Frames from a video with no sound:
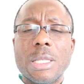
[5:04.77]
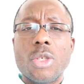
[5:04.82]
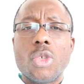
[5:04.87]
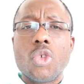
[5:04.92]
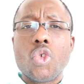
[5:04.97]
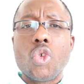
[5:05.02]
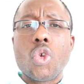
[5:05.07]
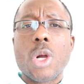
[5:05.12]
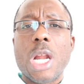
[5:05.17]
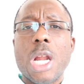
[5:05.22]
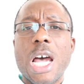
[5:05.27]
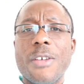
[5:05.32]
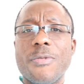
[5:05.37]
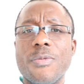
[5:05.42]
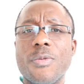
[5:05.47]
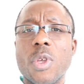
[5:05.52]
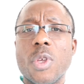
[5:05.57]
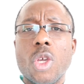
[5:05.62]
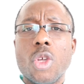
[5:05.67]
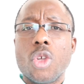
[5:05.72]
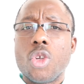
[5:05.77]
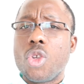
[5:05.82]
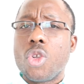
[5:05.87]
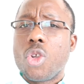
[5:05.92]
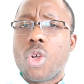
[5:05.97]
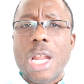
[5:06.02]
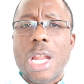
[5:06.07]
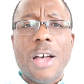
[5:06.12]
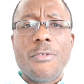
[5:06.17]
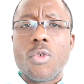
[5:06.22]
You don't
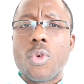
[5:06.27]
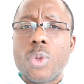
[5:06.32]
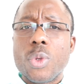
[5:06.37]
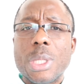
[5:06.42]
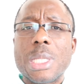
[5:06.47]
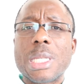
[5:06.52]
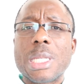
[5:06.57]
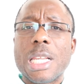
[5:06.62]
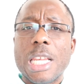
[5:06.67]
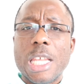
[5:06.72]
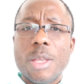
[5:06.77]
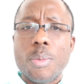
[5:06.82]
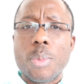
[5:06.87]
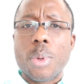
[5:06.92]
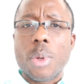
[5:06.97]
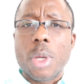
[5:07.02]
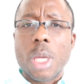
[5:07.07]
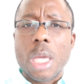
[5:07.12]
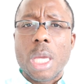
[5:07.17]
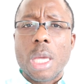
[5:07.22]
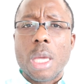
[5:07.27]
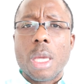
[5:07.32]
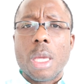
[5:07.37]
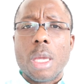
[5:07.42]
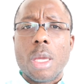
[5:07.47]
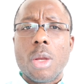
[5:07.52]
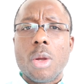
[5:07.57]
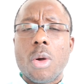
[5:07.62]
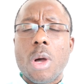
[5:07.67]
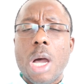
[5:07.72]
have good sleep.
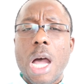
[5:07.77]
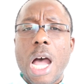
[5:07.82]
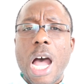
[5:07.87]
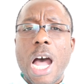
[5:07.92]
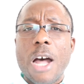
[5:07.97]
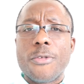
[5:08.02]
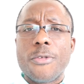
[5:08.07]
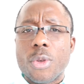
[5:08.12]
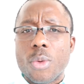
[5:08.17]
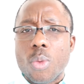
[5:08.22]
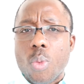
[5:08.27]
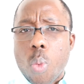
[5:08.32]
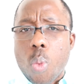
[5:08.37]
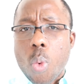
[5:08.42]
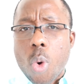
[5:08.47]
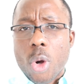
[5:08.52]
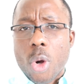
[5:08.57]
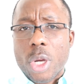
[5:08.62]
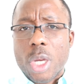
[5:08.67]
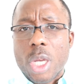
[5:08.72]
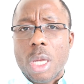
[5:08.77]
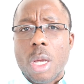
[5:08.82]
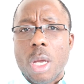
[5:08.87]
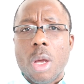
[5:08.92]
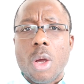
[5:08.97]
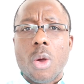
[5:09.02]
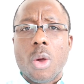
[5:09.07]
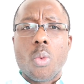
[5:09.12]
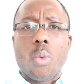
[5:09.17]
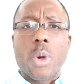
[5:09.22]
After work,
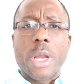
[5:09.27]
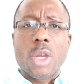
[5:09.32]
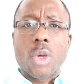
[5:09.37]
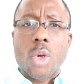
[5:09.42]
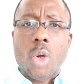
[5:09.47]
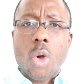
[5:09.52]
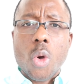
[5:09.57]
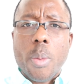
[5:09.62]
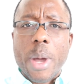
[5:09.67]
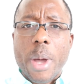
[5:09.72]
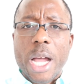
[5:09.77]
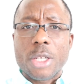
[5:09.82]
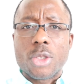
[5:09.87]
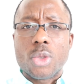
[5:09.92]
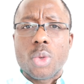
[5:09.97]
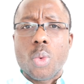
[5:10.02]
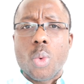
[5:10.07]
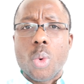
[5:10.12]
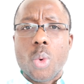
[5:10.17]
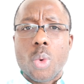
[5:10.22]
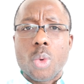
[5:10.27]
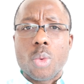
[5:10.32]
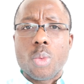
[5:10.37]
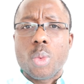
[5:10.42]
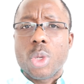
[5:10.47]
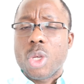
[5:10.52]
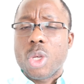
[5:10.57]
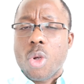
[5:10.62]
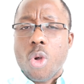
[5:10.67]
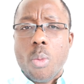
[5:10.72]
when you go back
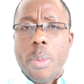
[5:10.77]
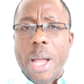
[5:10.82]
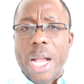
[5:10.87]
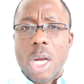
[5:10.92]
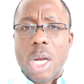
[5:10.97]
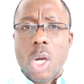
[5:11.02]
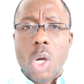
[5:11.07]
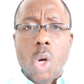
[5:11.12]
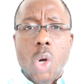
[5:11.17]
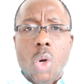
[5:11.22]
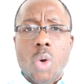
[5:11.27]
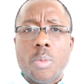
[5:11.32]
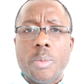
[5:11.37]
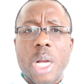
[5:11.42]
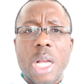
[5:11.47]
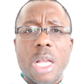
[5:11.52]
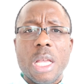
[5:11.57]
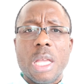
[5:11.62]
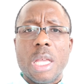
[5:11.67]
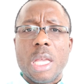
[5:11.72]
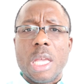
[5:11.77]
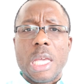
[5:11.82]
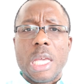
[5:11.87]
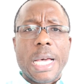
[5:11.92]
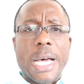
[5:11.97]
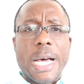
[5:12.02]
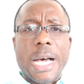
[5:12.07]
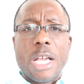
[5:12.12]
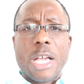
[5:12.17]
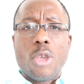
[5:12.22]
home,
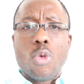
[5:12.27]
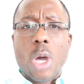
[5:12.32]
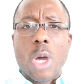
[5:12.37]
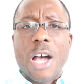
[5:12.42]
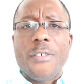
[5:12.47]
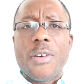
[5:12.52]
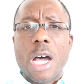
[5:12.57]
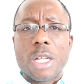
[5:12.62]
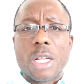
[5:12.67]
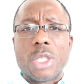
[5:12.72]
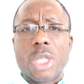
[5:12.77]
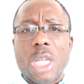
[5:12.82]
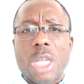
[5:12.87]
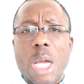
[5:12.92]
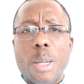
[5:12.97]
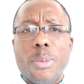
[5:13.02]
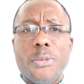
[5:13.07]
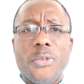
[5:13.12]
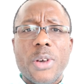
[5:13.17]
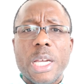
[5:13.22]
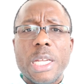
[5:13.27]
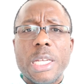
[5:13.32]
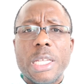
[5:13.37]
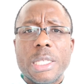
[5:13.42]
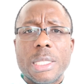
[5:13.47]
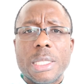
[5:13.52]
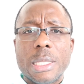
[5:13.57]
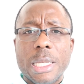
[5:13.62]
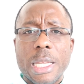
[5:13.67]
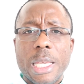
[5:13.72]
you have hard time finding
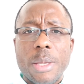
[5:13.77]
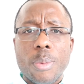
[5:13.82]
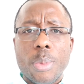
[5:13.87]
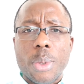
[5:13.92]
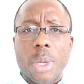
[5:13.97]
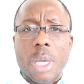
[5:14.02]
sleep,